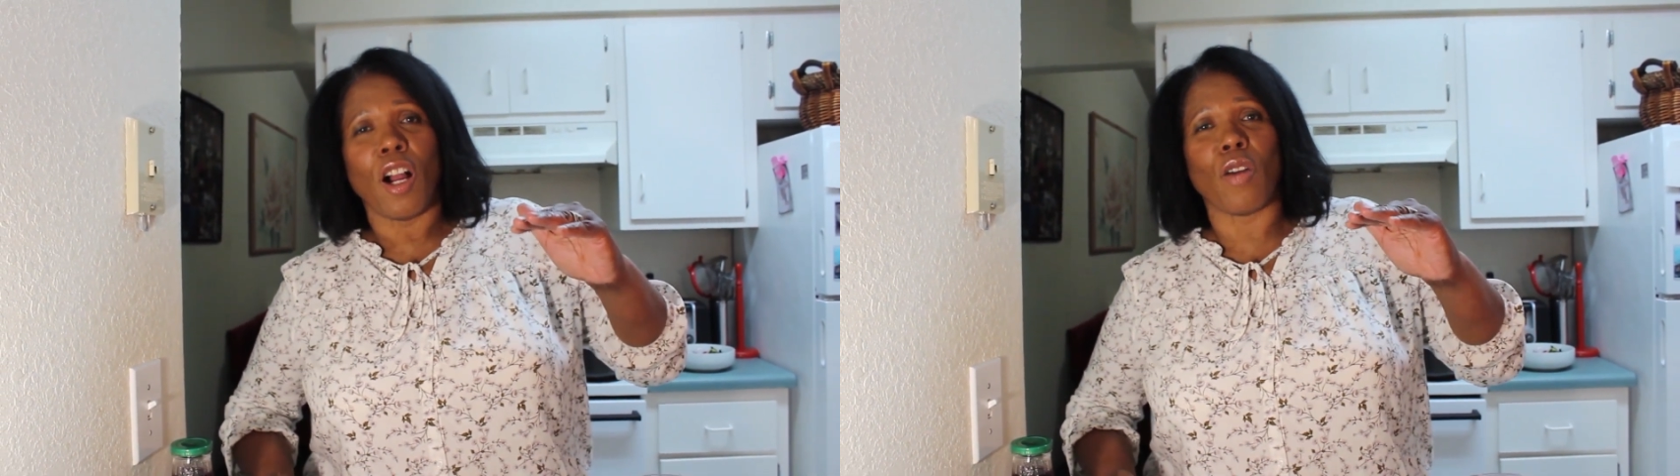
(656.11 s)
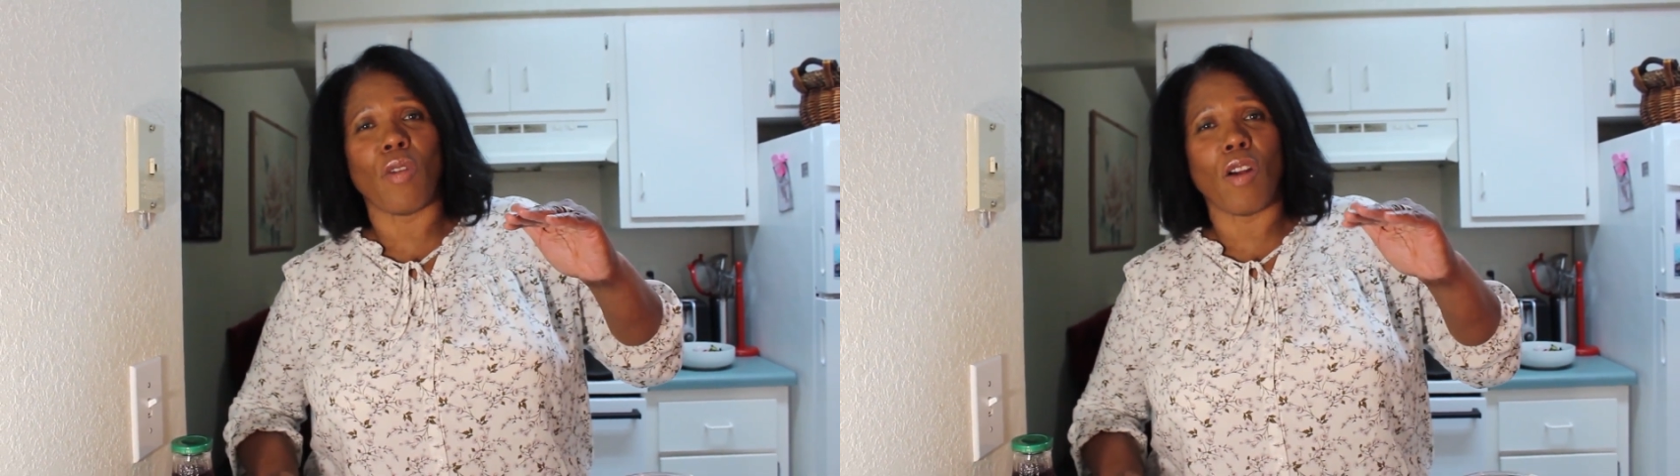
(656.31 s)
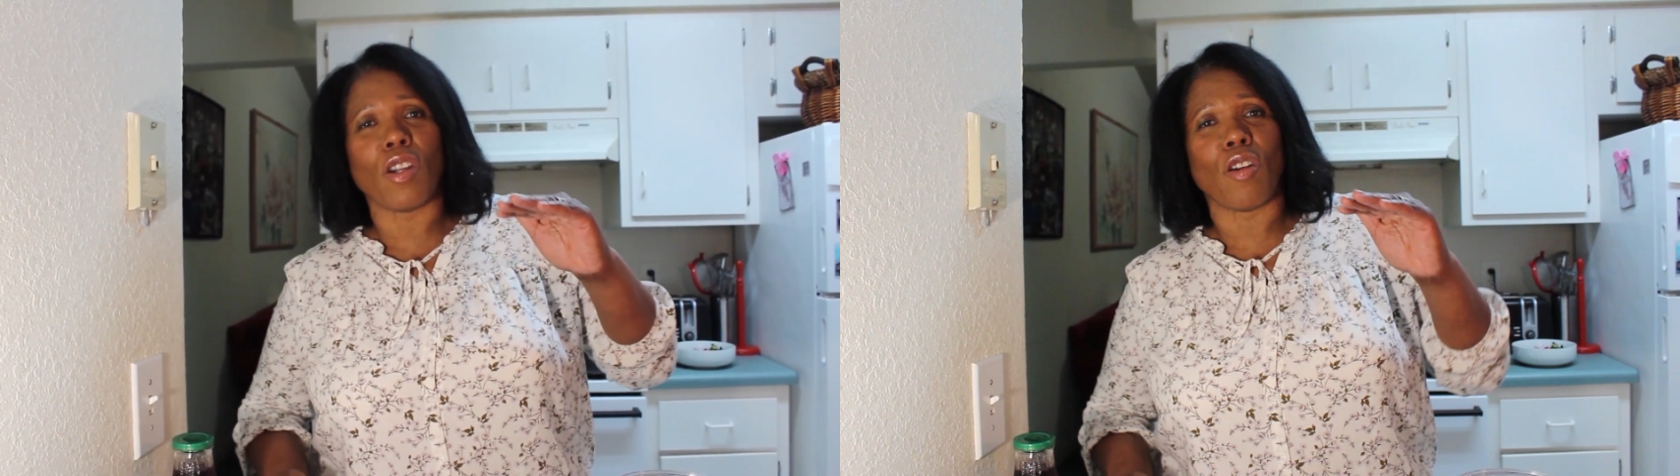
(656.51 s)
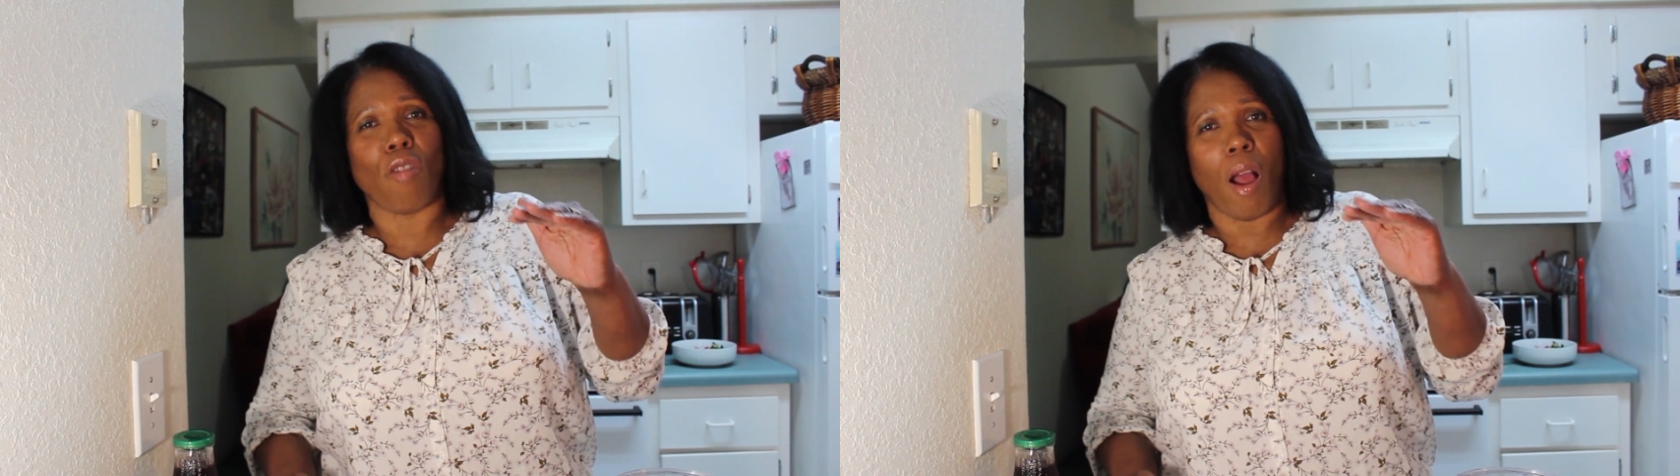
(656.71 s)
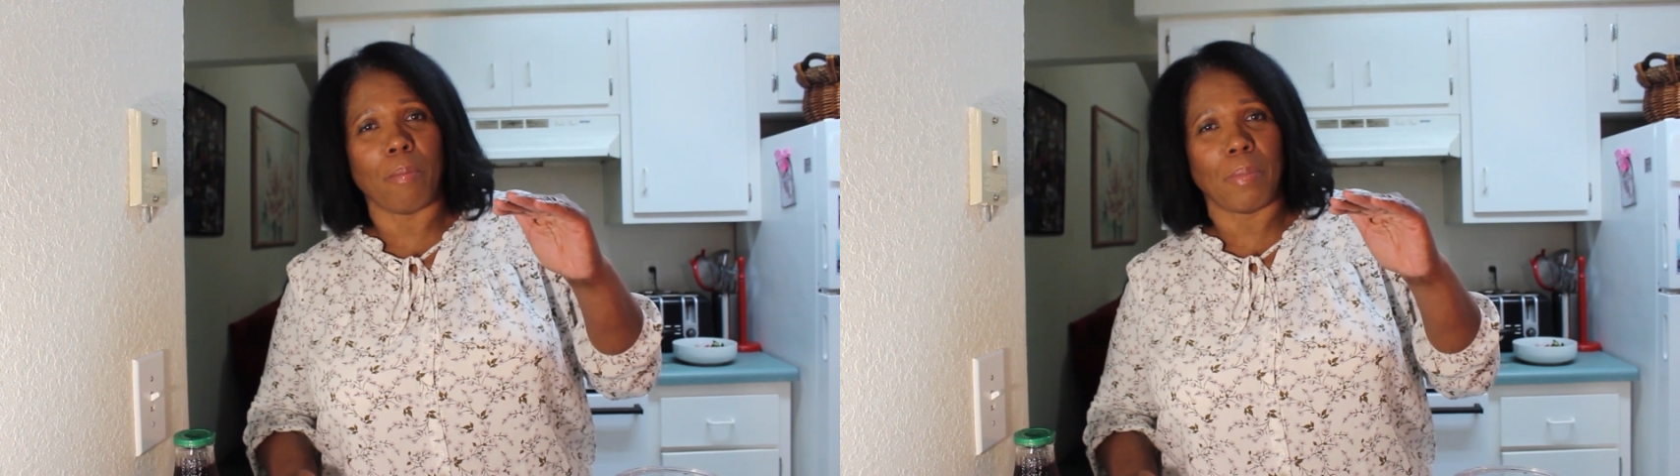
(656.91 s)
around the
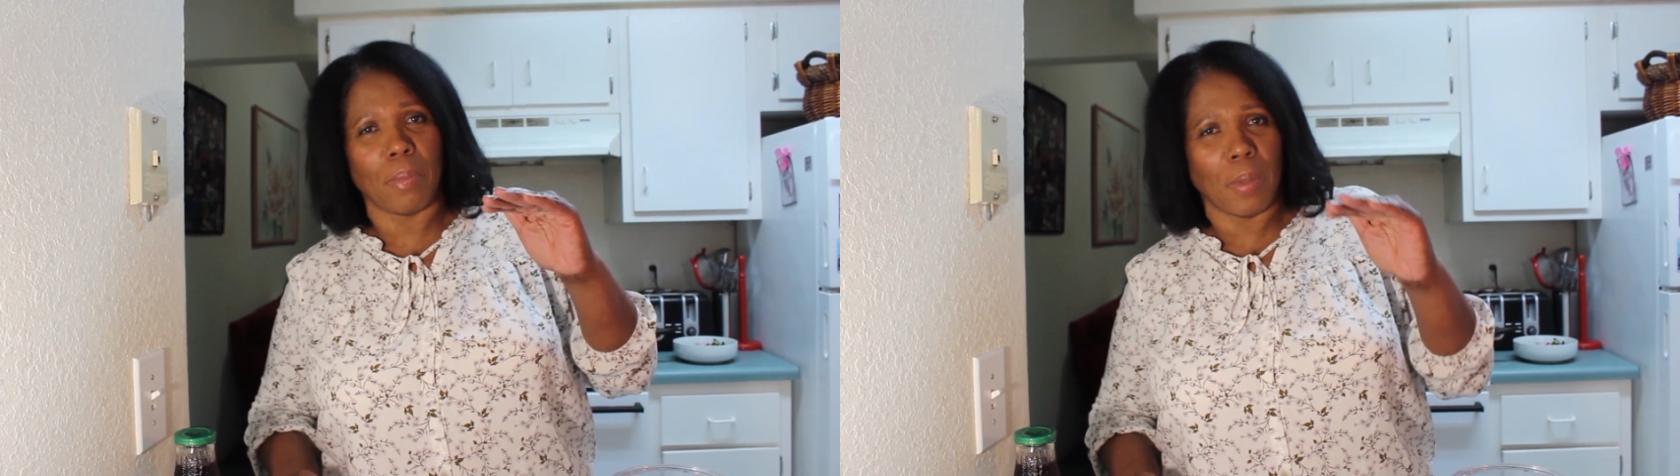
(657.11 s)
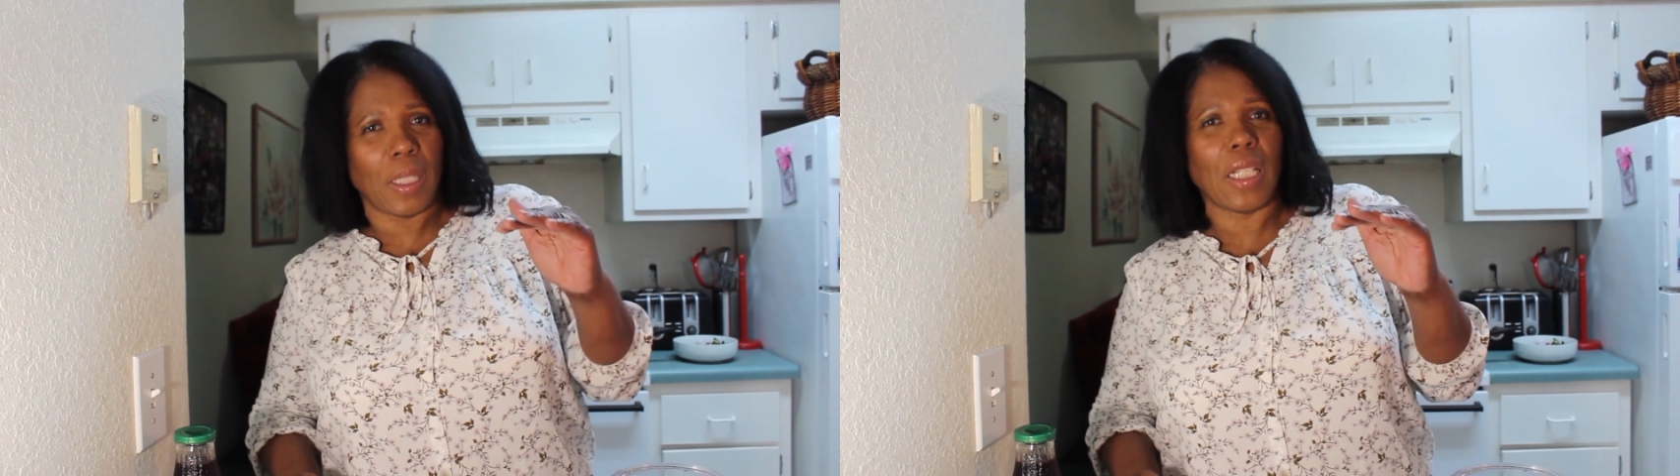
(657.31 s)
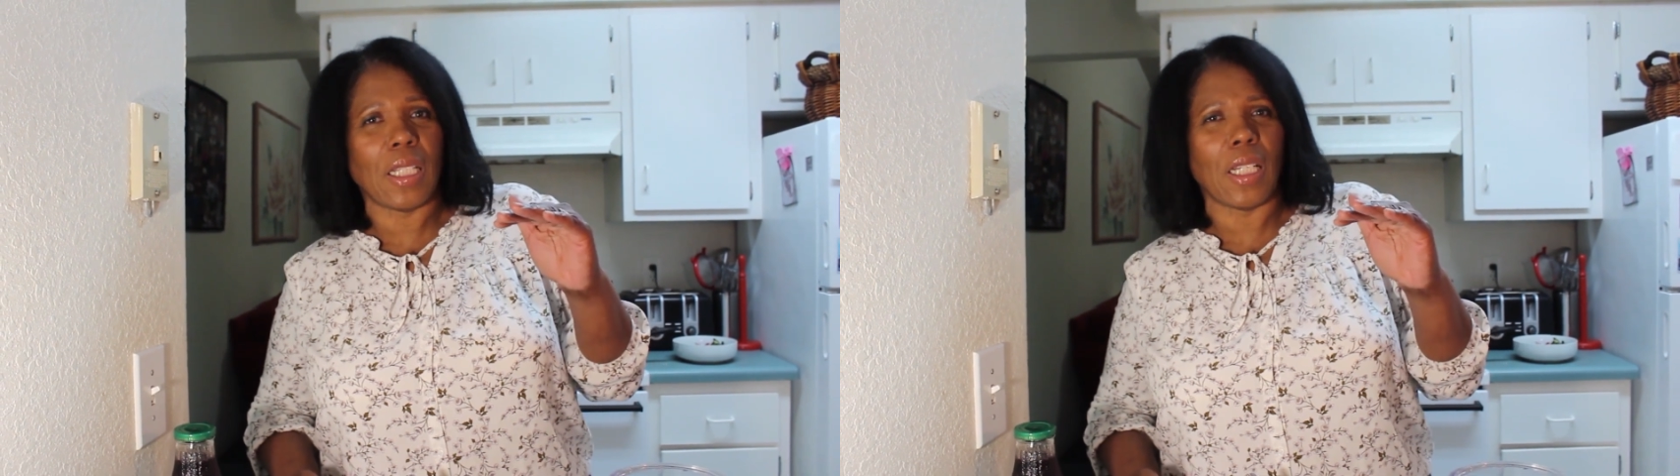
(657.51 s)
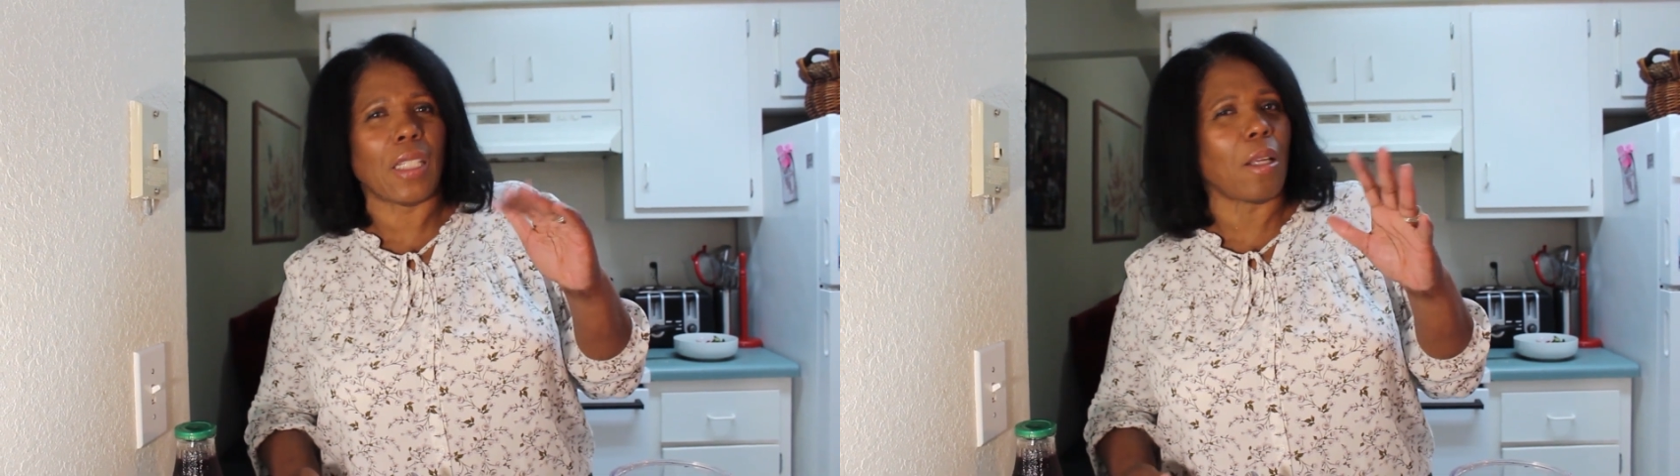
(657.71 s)
crop season.